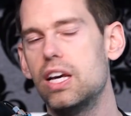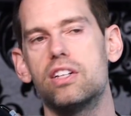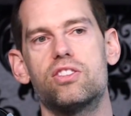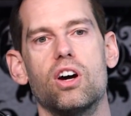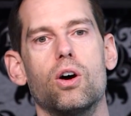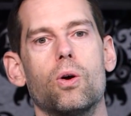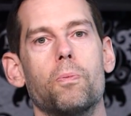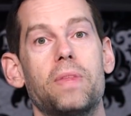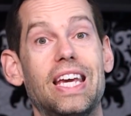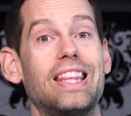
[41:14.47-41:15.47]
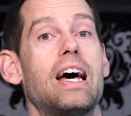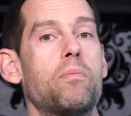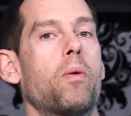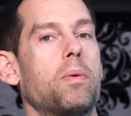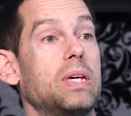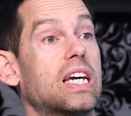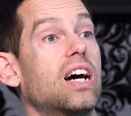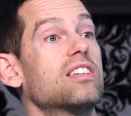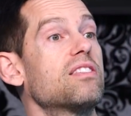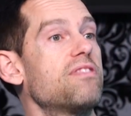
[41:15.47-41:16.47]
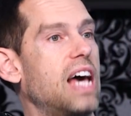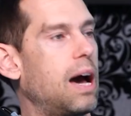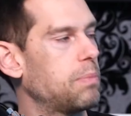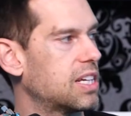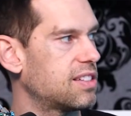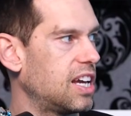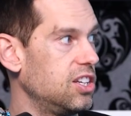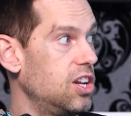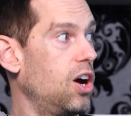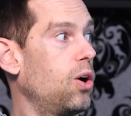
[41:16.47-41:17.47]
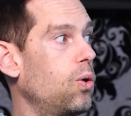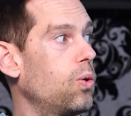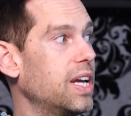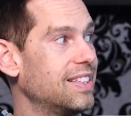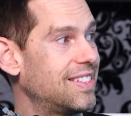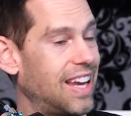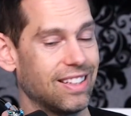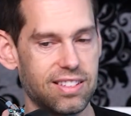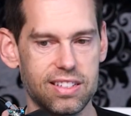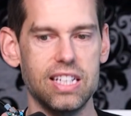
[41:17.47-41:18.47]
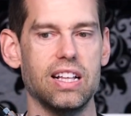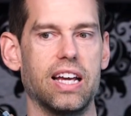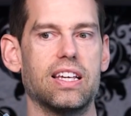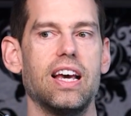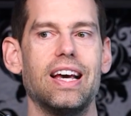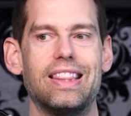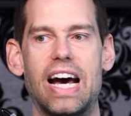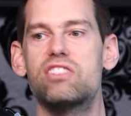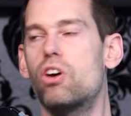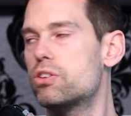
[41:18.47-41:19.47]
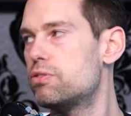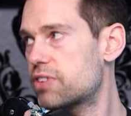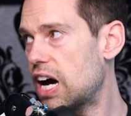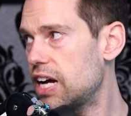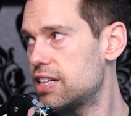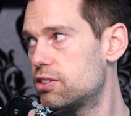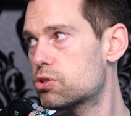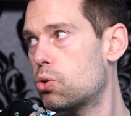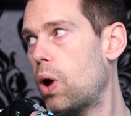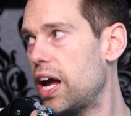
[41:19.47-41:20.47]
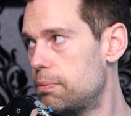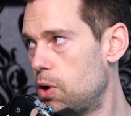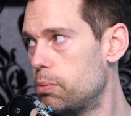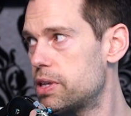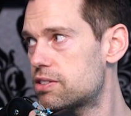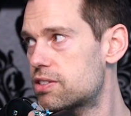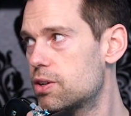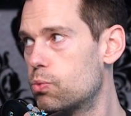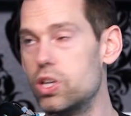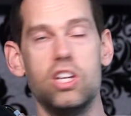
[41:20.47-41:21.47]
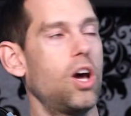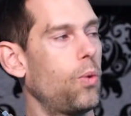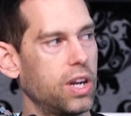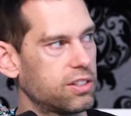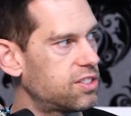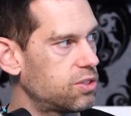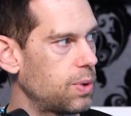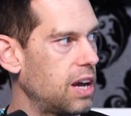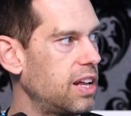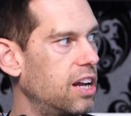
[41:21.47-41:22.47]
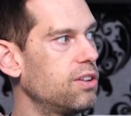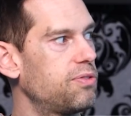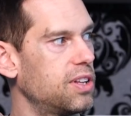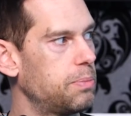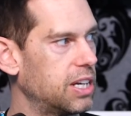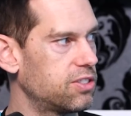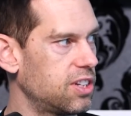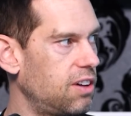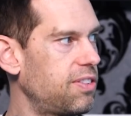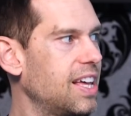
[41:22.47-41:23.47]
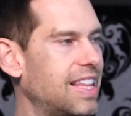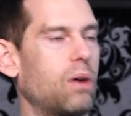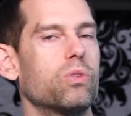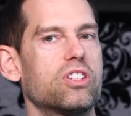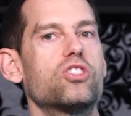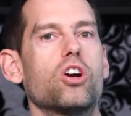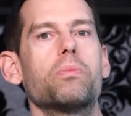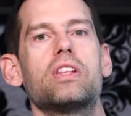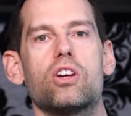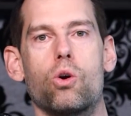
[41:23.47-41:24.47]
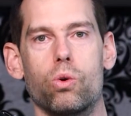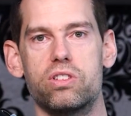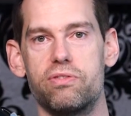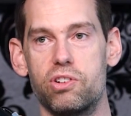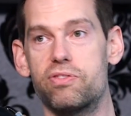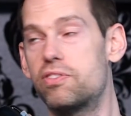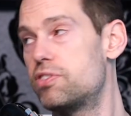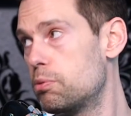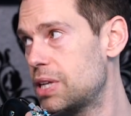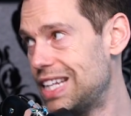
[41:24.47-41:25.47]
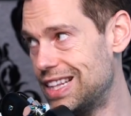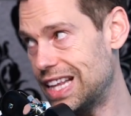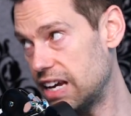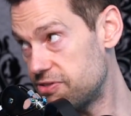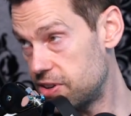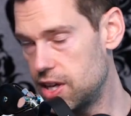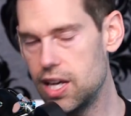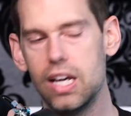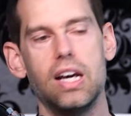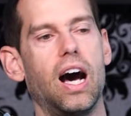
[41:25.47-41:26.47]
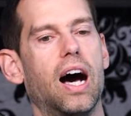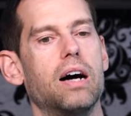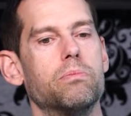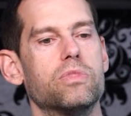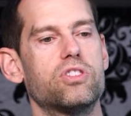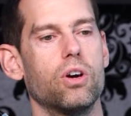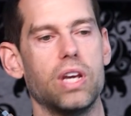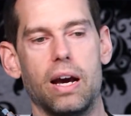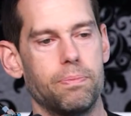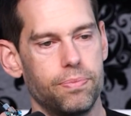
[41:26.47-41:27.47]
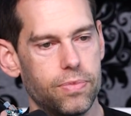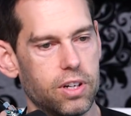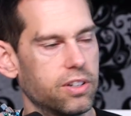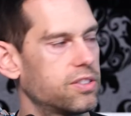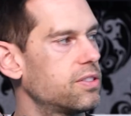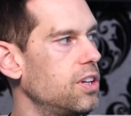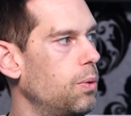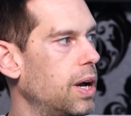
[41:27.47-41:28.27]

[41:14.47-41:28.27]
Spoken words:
So in that moment, because of that, because I know intensely, like, that's all you've got in those quiet moments when no one else is around, how do you feel about yourself? That will determine the course of your fulfillment in life. So yeah, there's no one.